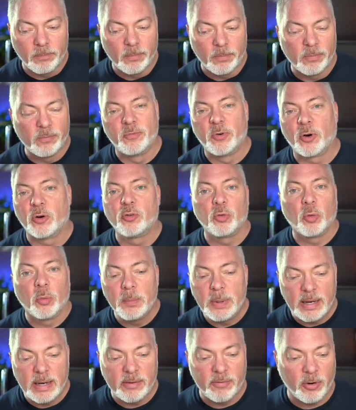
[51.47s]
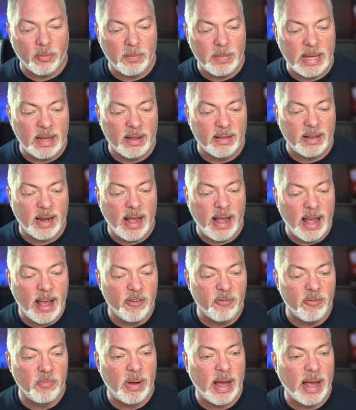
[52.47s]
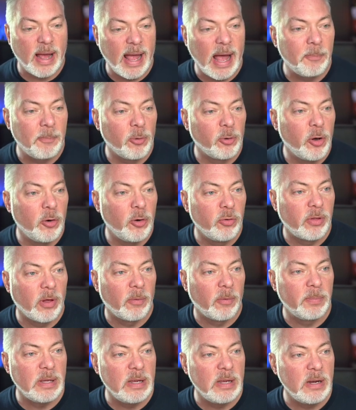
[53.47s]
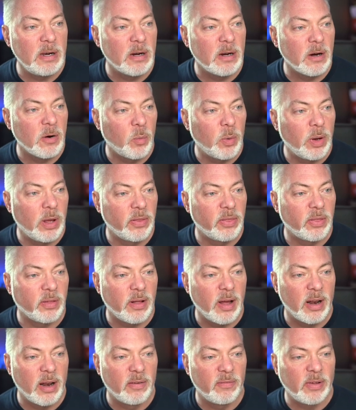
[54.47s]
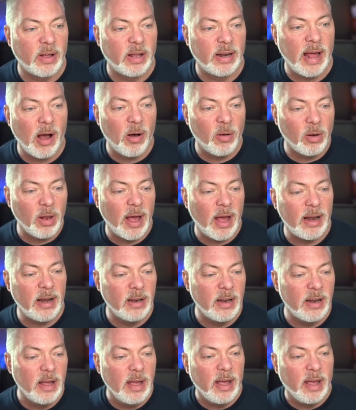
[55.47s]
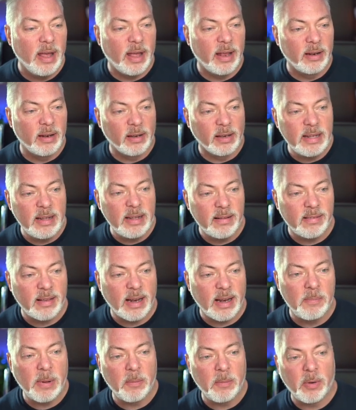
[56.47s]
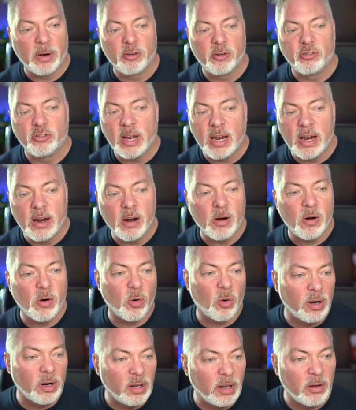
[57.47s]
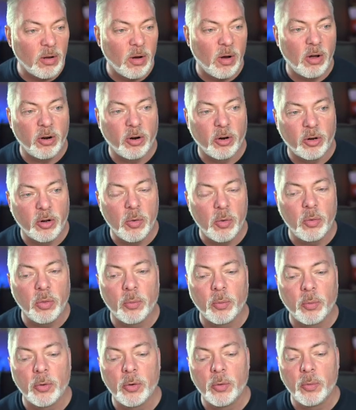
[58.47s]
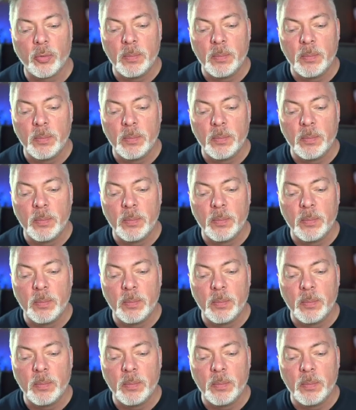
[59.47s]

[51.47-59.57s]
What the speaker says: virtual meeting for me is that I have my Apple Notes up here with kind of an outline and links that I may want to share or click on or go through.